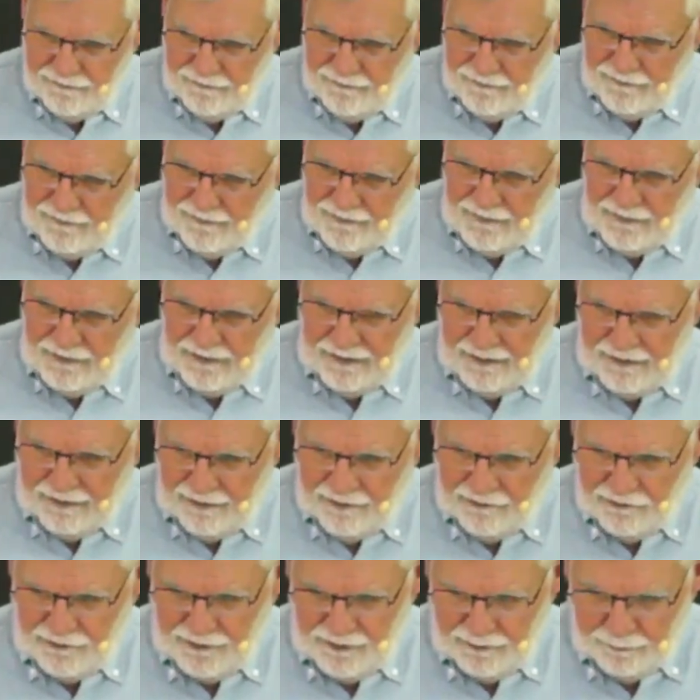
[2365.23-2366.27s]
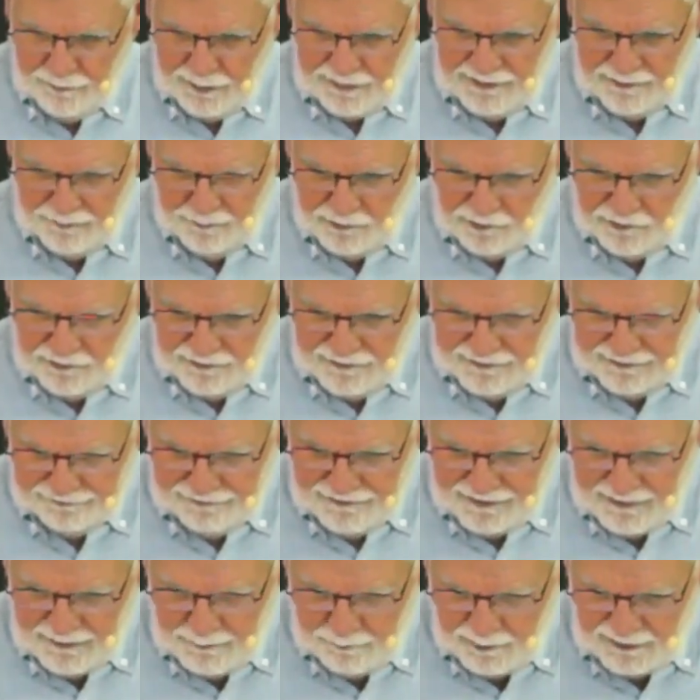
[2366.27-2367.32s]
though the people of Gibeon
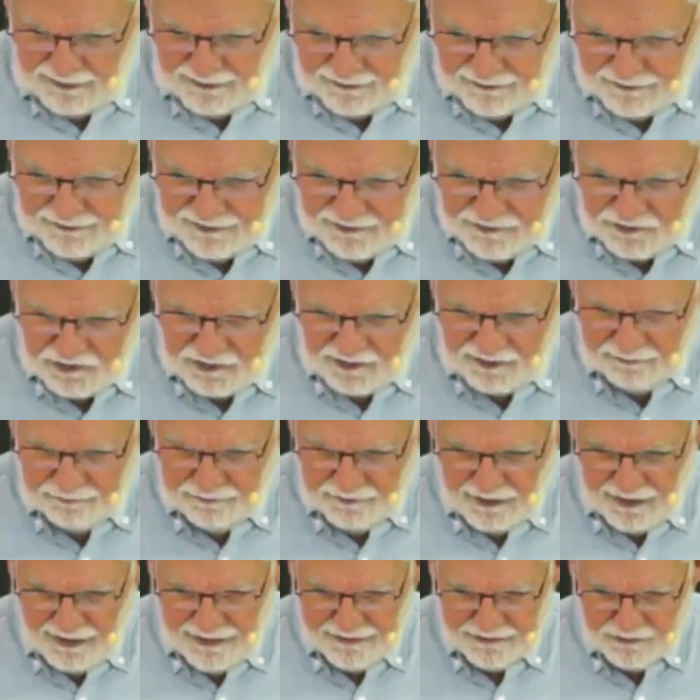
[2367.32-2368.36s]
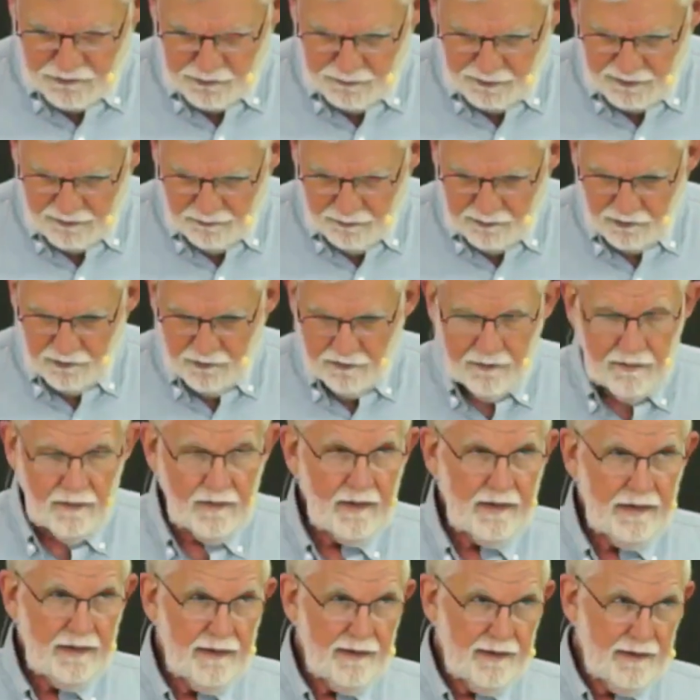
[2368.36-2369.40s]
deceived God's people, they
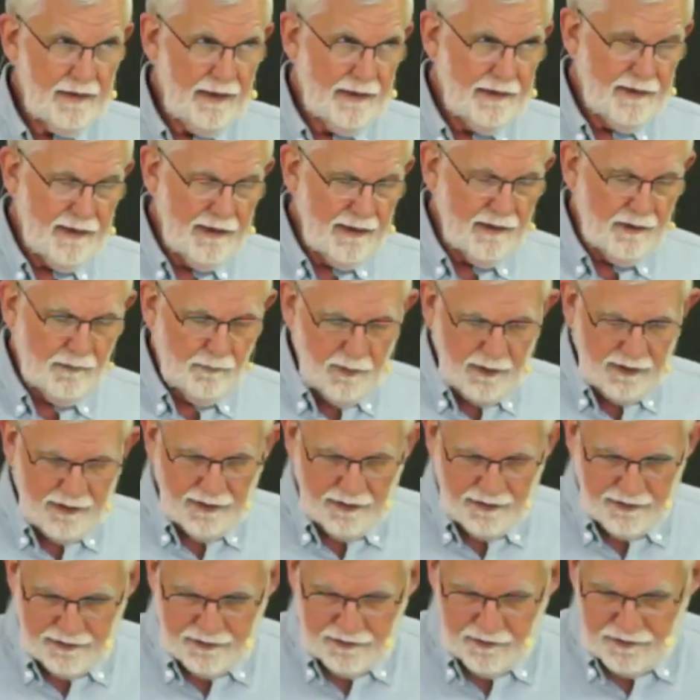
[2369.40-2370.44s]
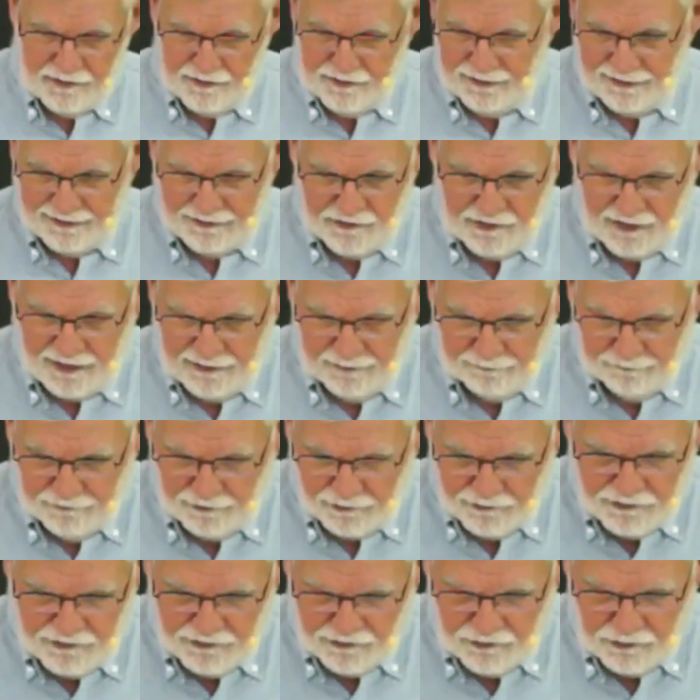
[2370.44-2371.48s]
did it because they say in verses
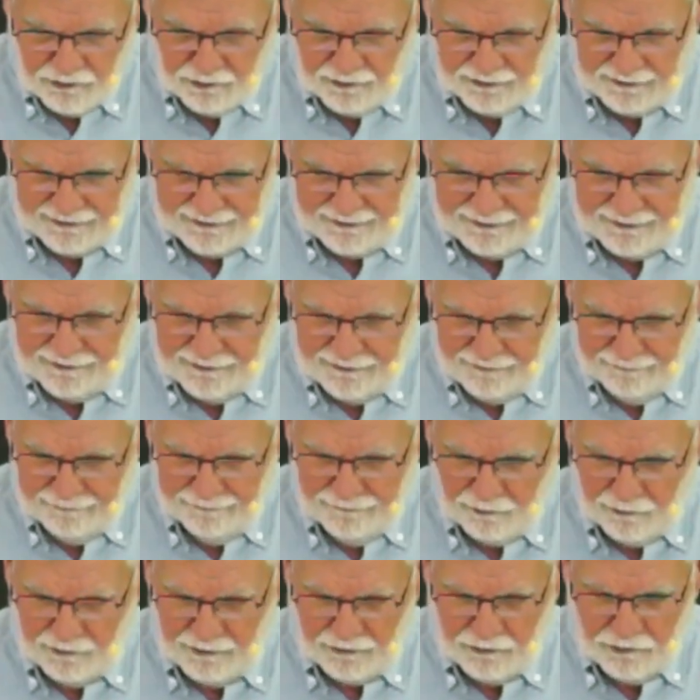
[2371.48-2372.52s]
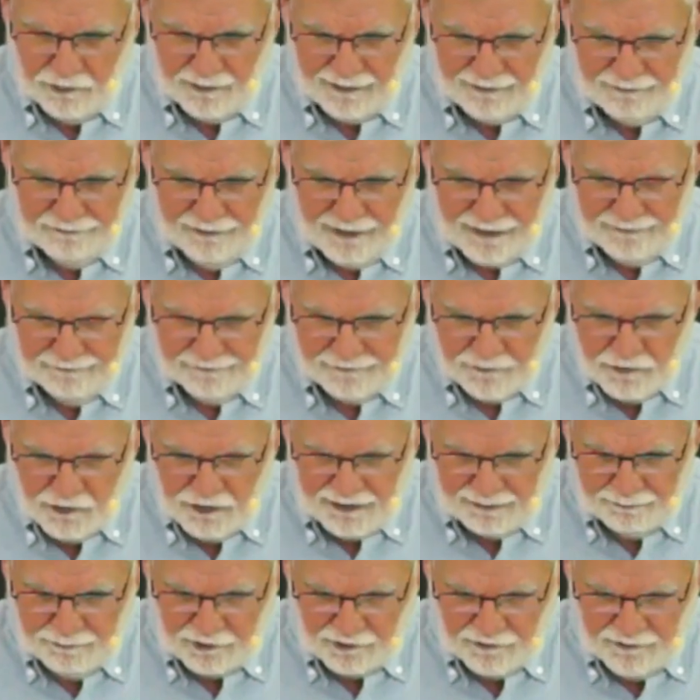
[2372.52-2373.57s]
24 and 25 of chapter
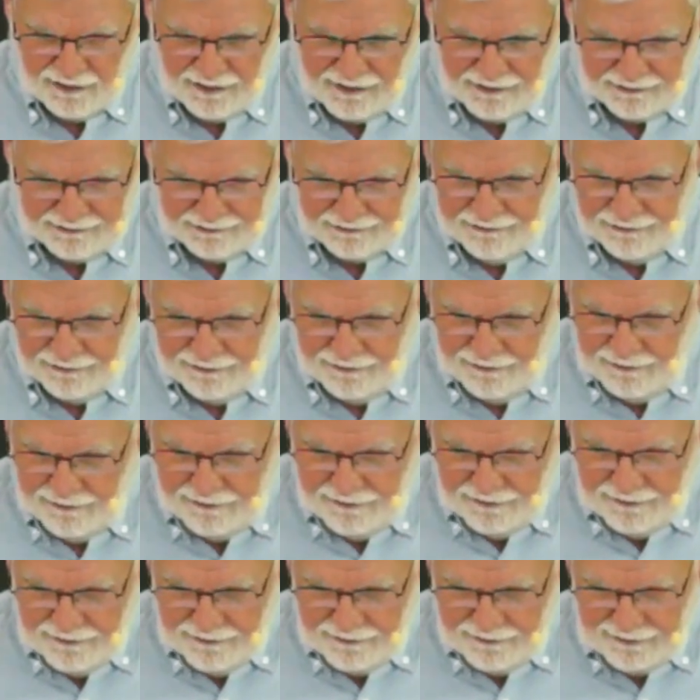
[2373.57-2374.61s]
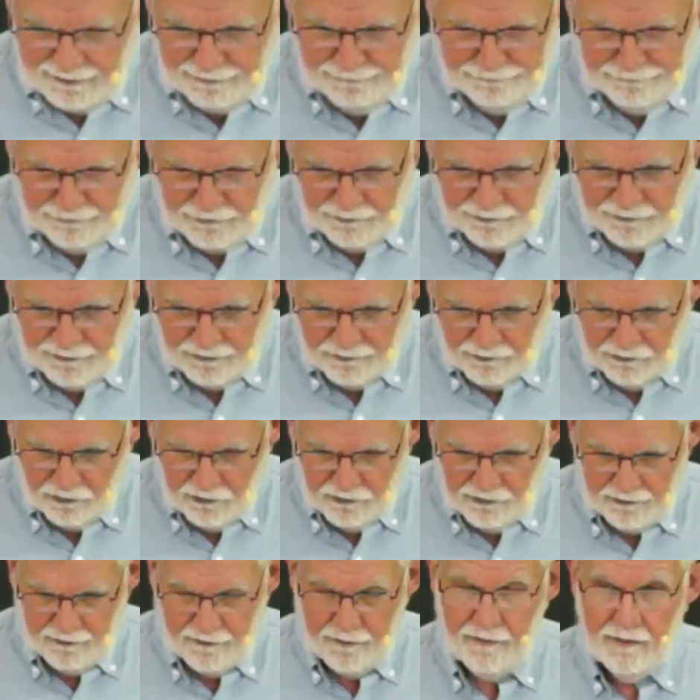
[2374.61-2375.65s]
9, they feared the Lord.
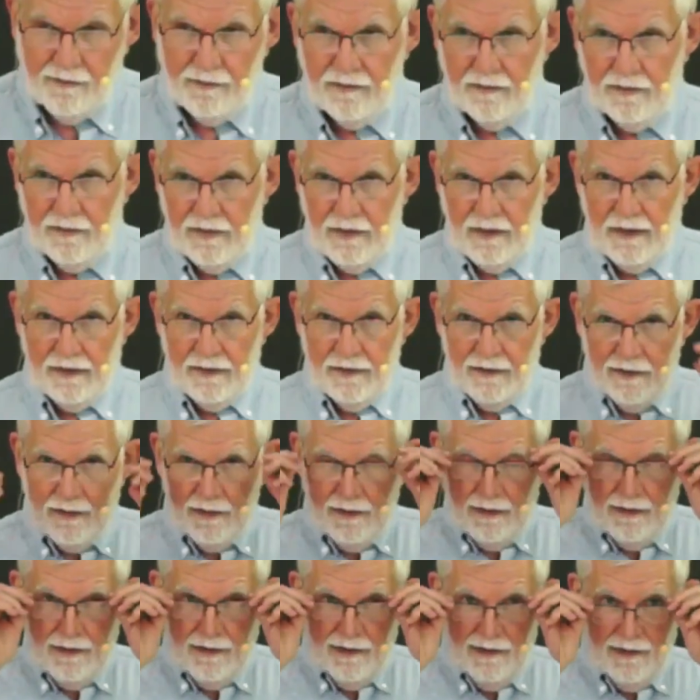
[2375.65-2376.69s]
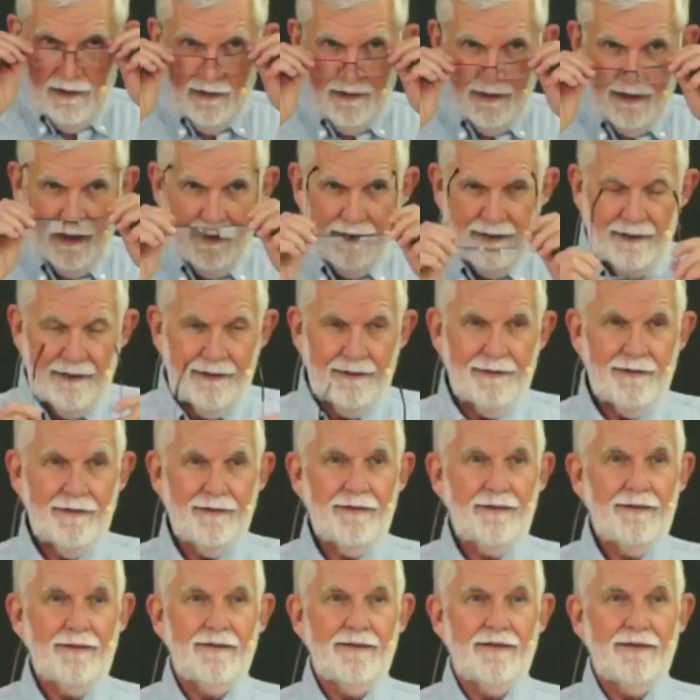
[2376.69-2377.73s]
Uh,
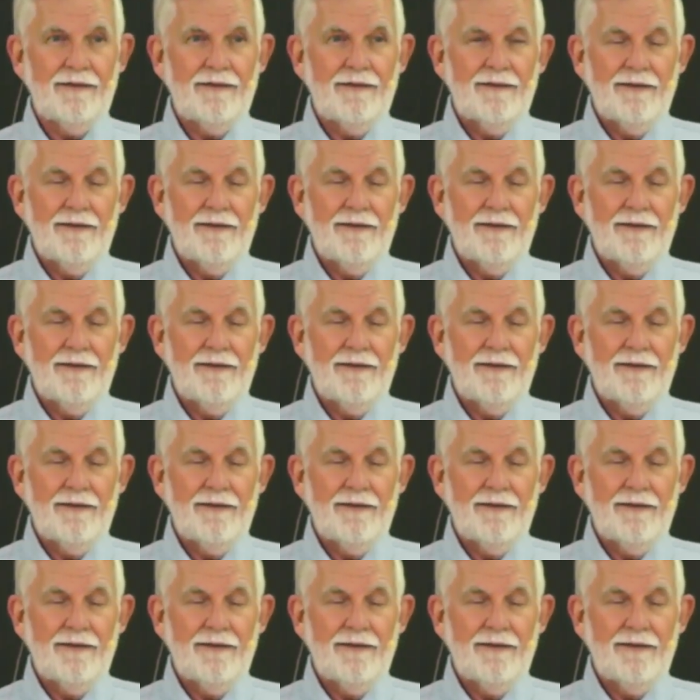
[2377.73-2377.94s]
they